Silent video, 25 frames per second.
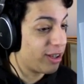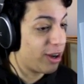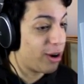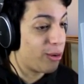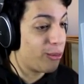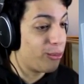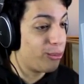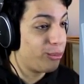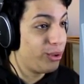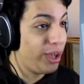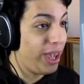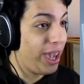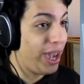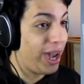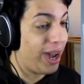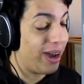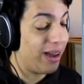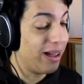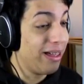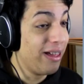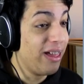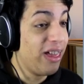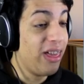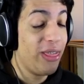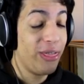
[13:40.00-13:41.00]
So
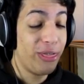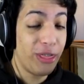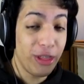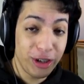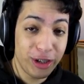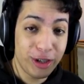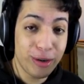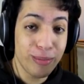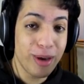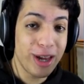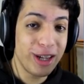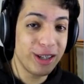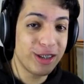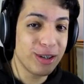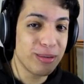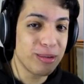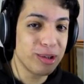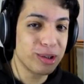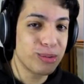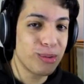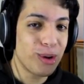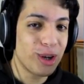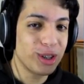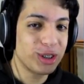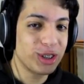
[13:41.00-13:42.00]
yeah. Thank you, mate, so
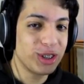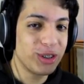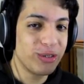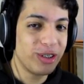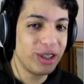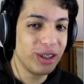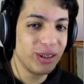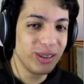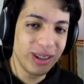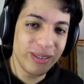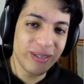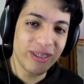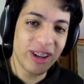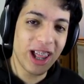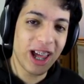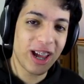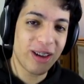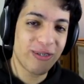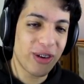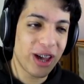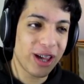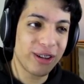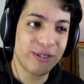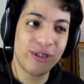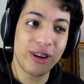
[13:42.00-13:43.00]
much for watching the video. Leave a
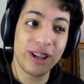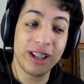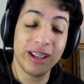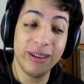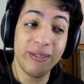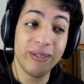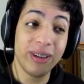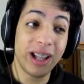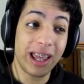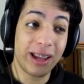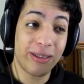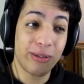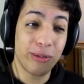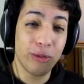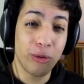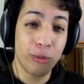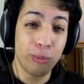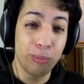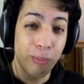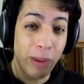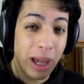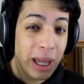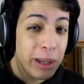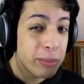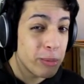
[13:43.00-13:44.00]
like if you had fun. Leave a like if you
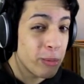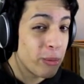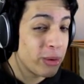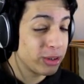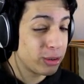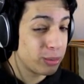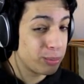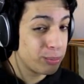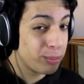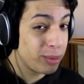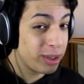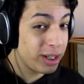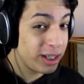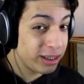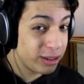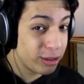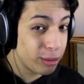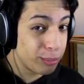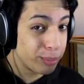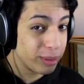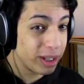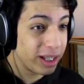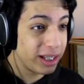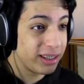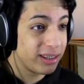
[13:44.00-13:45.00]
maybe want me
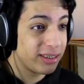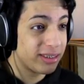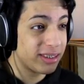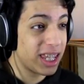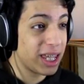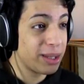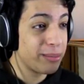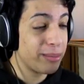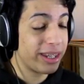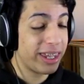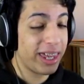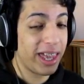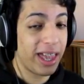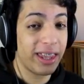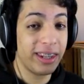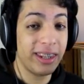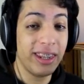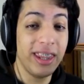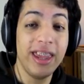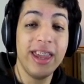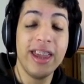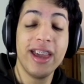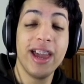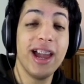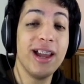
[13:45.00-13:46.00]
to play this game
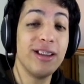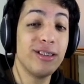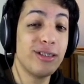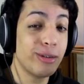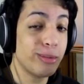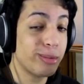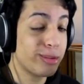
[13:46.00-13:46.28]
again. And